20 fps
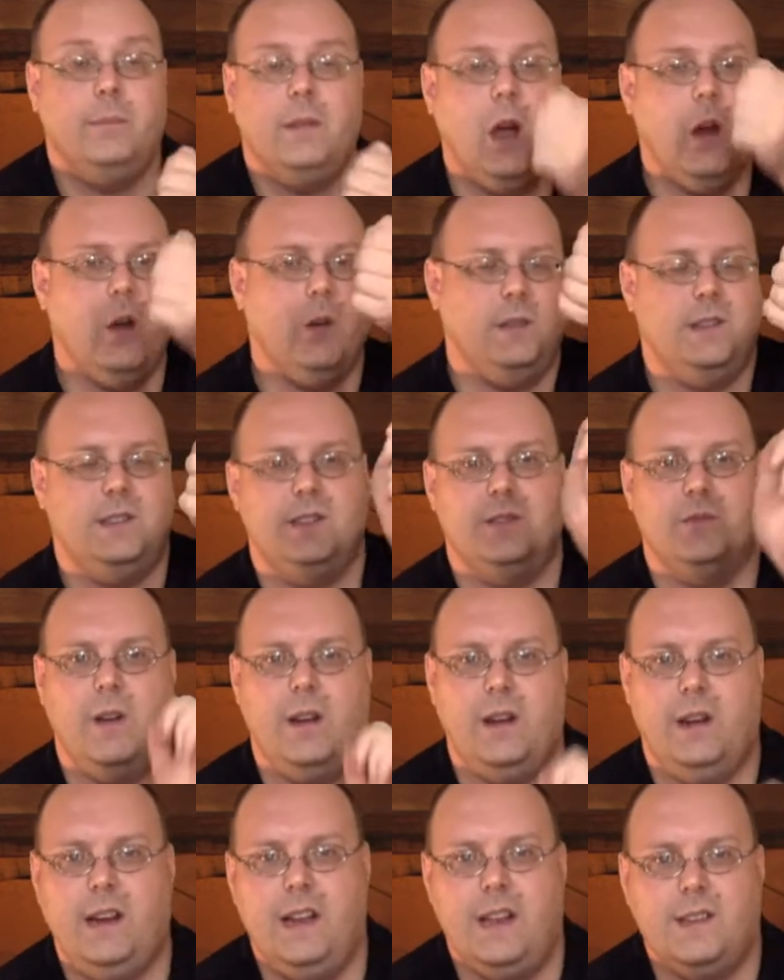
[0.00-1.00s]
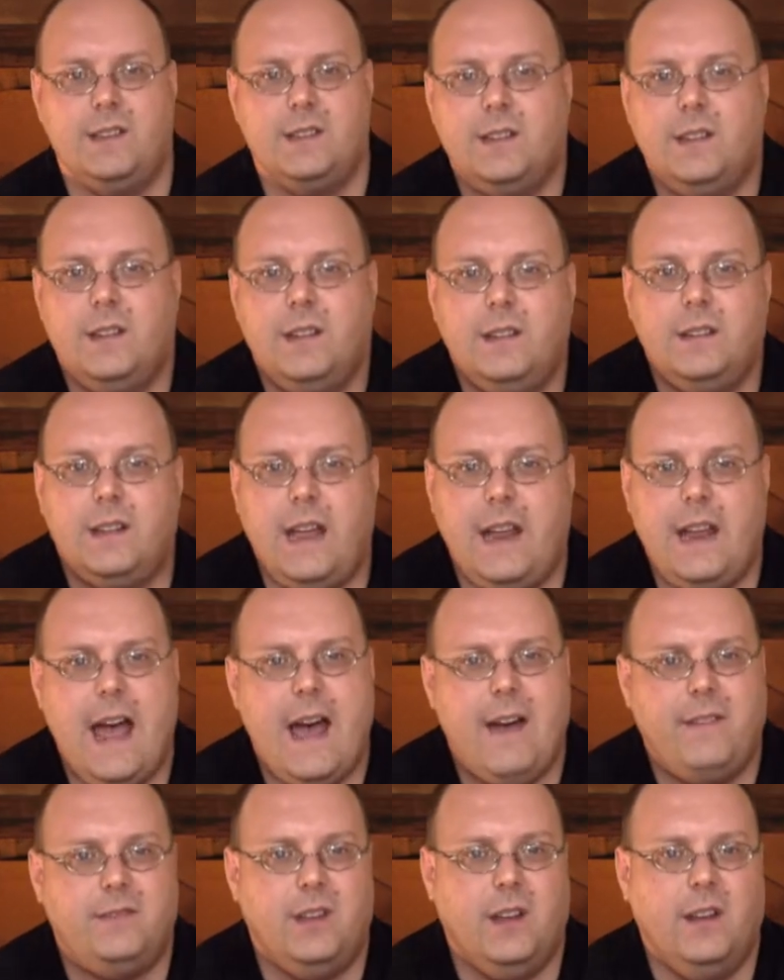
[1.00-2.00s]
oh, this is what it is. They
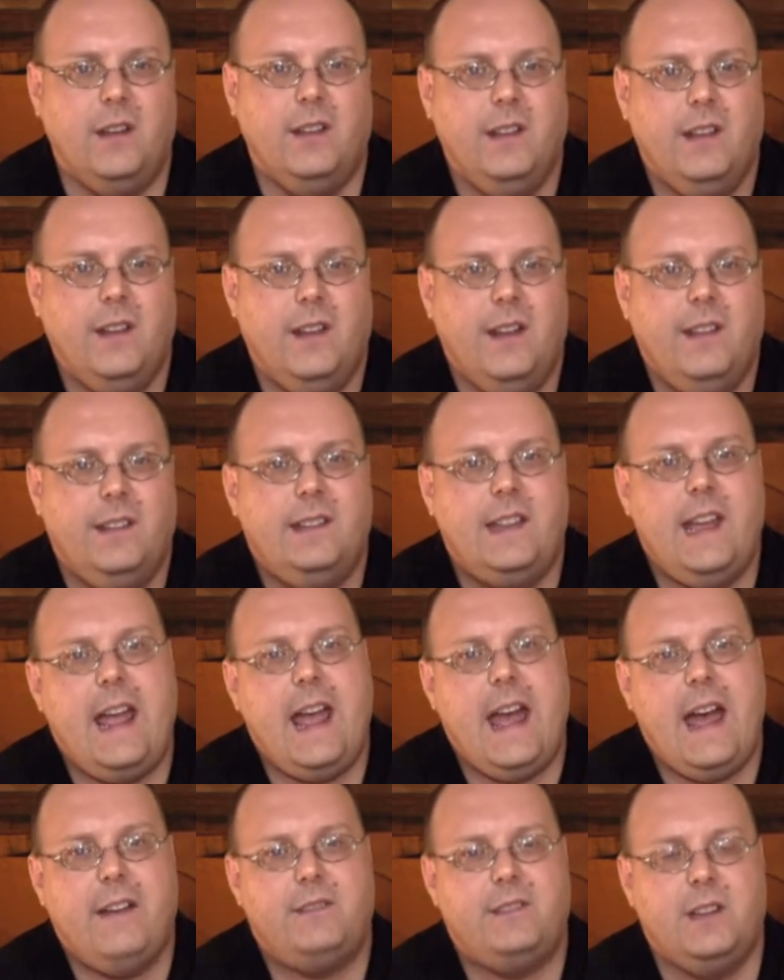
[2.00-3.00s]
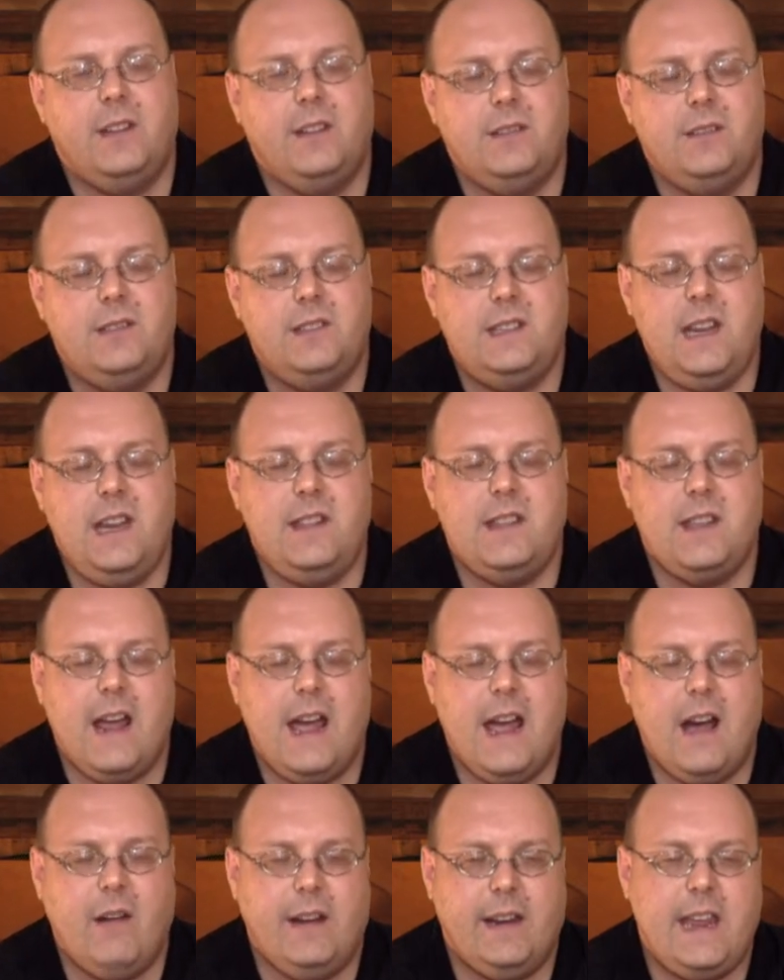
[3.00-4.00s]
have to they have to see
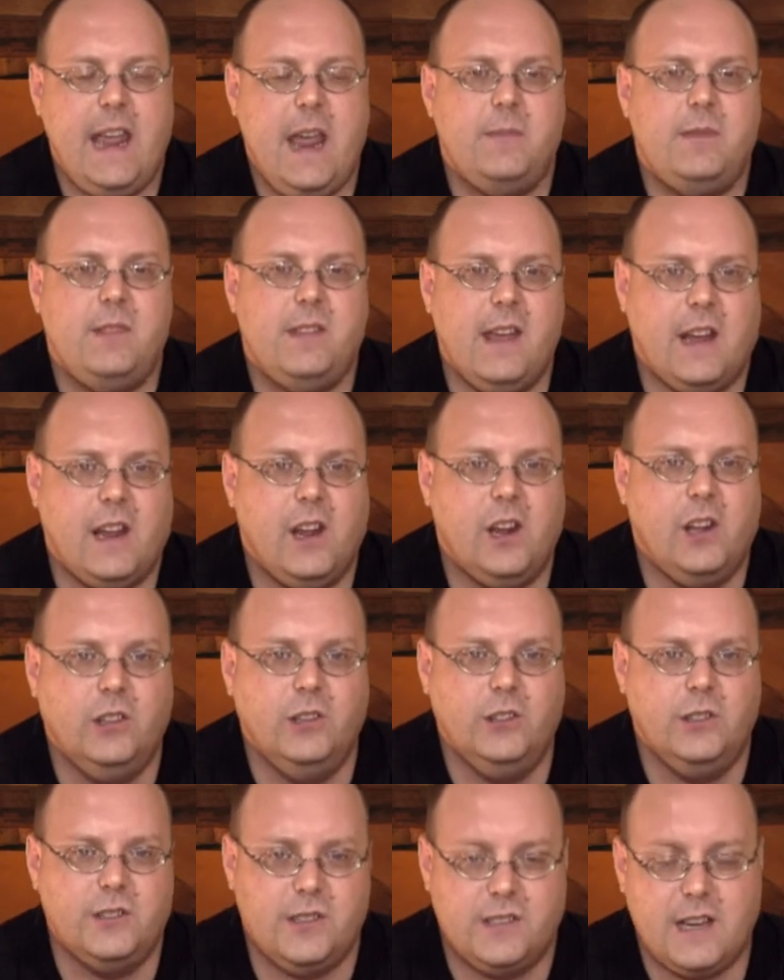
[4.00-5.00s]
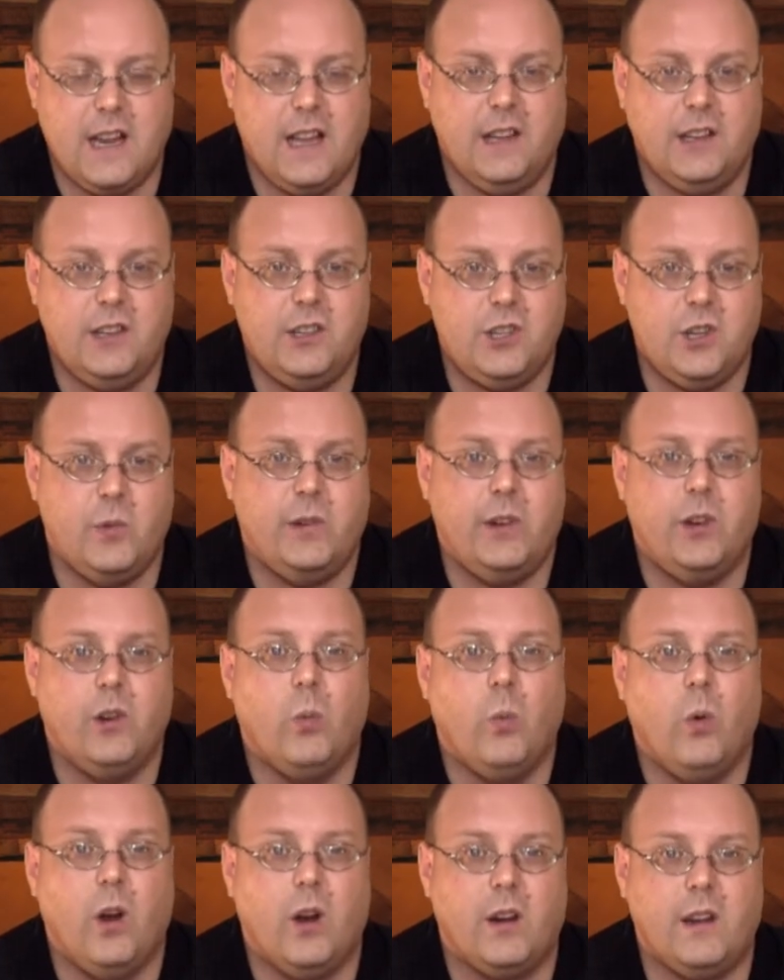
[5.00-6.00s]
that how I came to that conclusion. It's kind of like showing
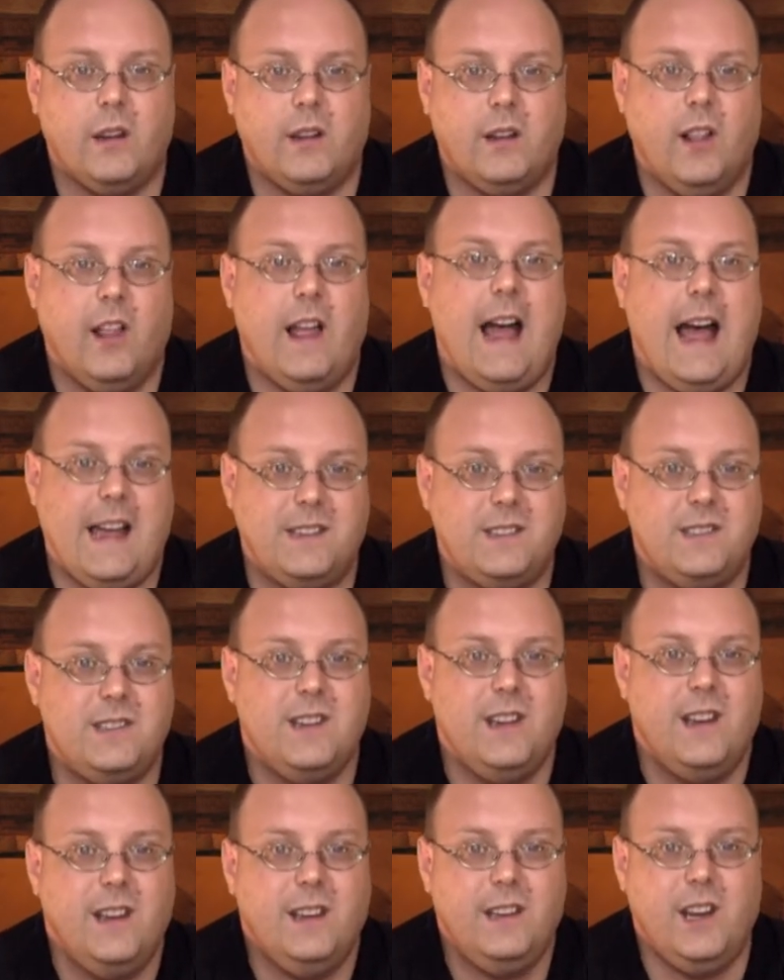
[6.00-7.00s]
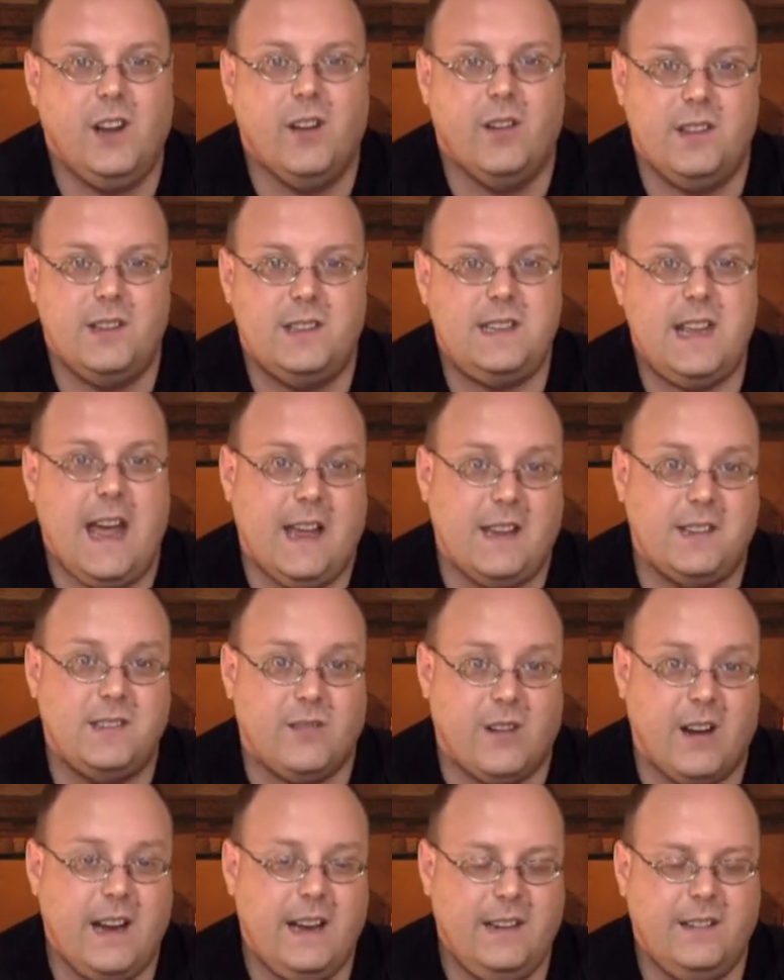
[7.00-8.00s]
your work in class you know, on the
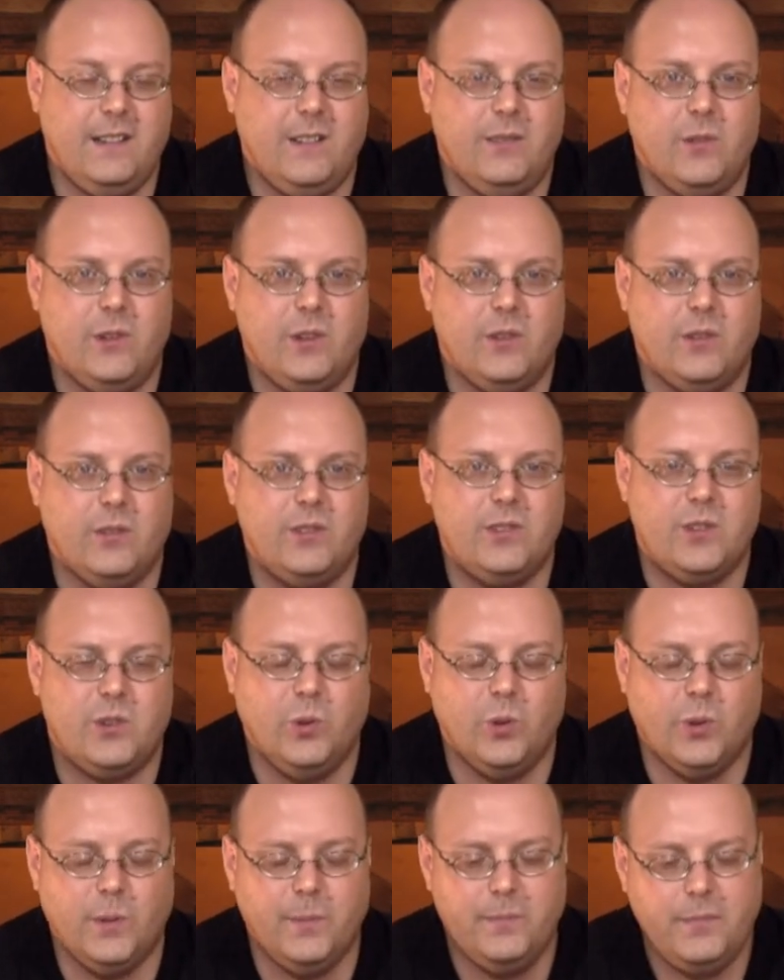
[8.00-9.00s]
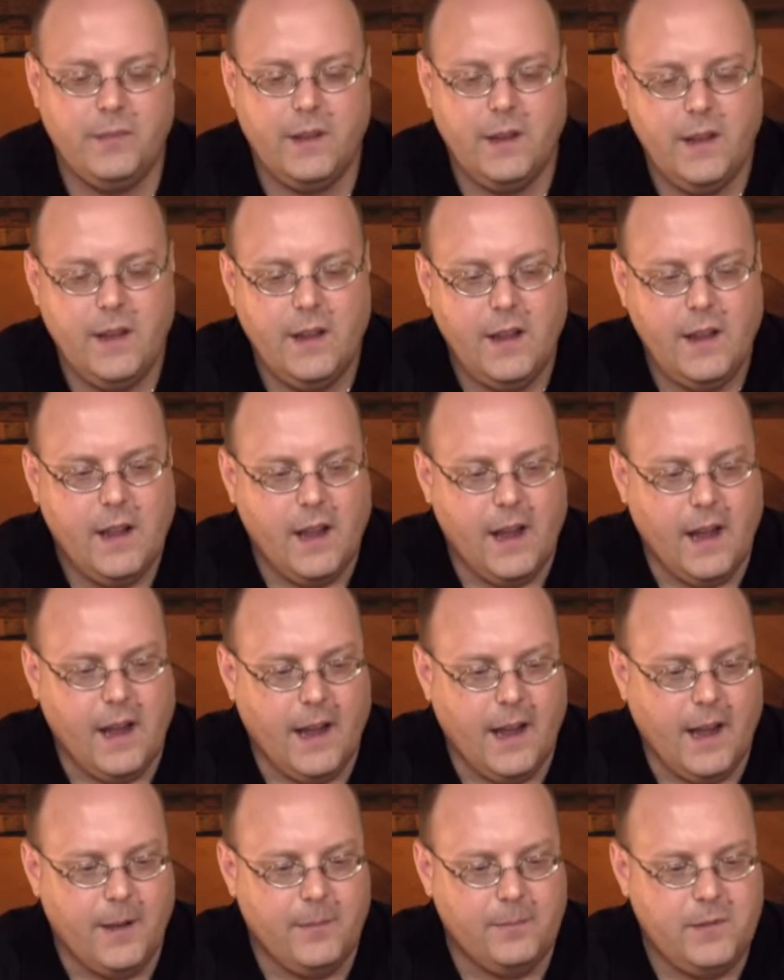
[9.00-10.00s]
test, right? And when you're in school,
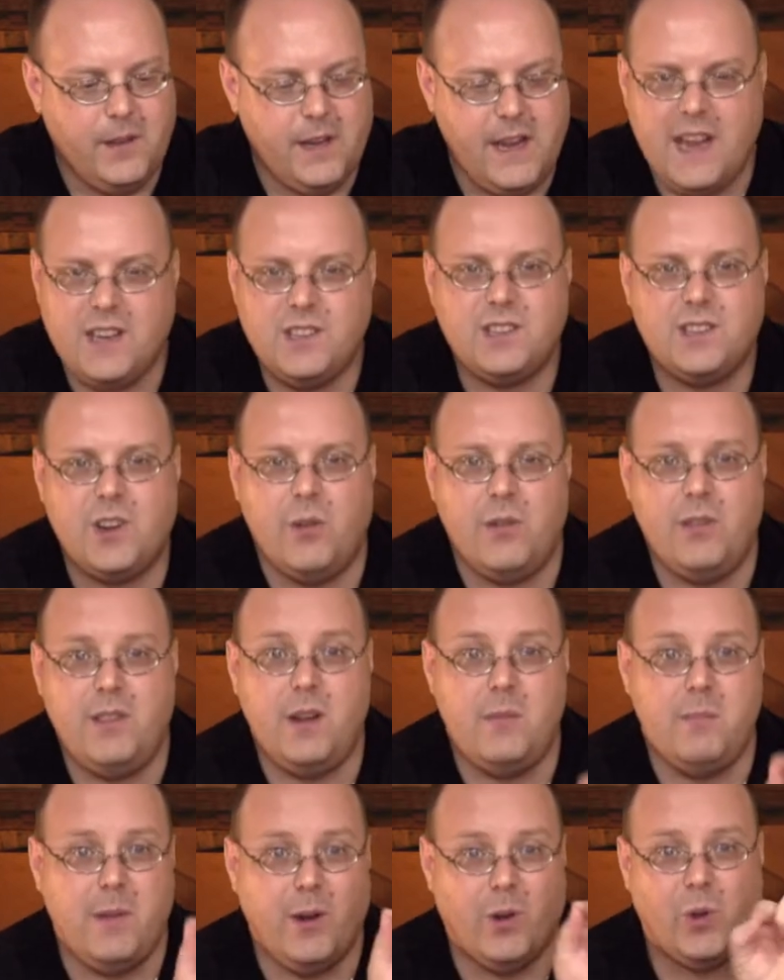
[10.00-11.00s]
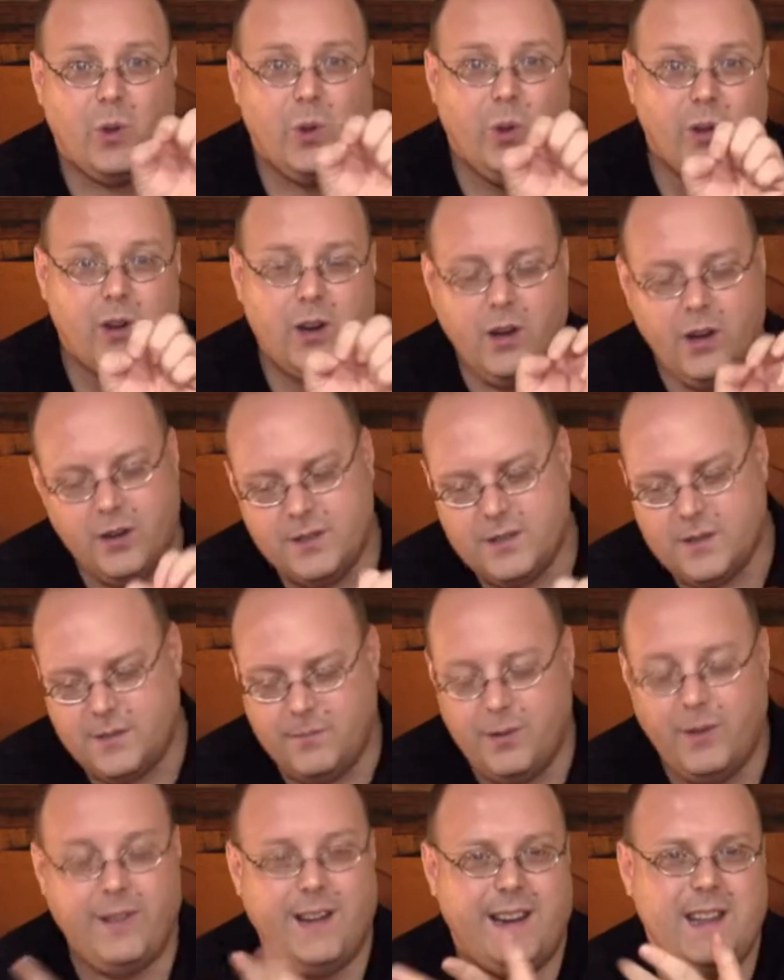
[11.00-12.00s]
um, you can't just go and then a miracle occurs
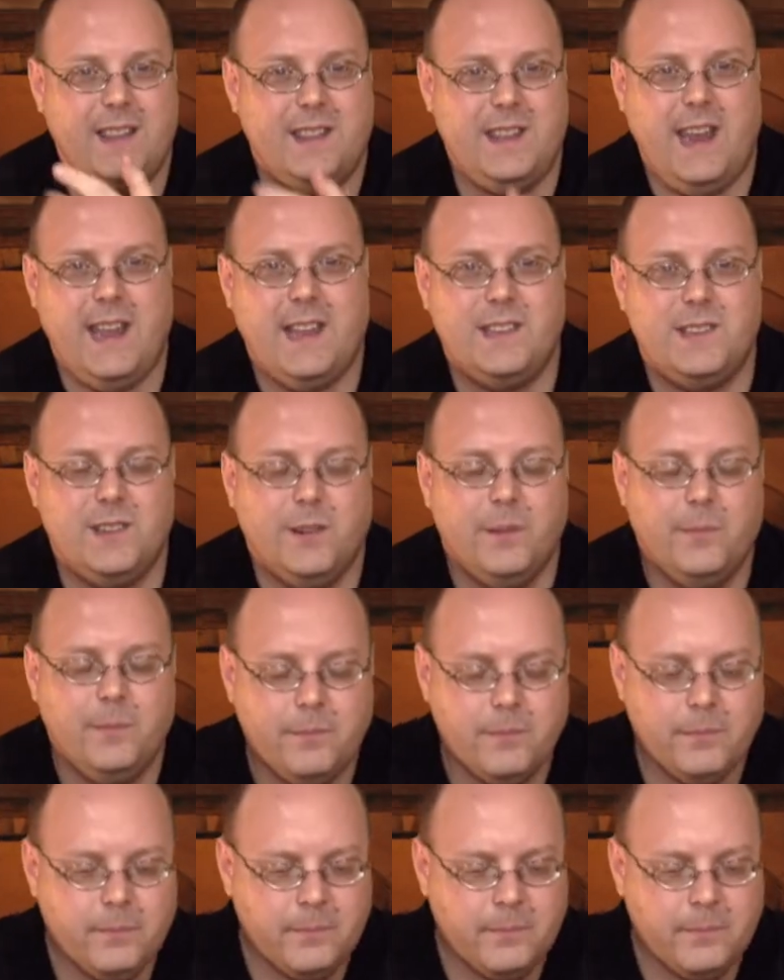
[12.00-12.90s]
and I get the answer.